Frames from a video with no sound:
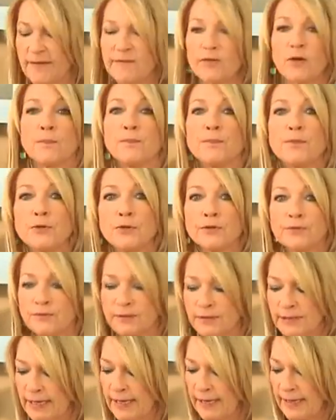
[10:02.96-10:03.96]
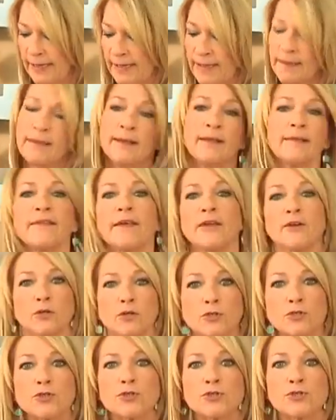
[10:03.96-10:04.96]
They've got beautiful colour, they're
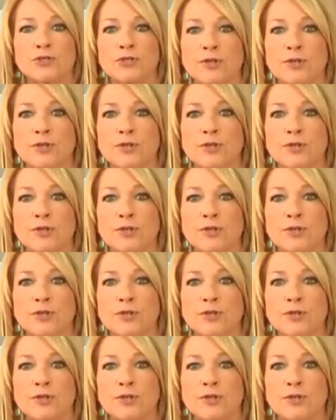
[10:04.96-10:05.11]
not too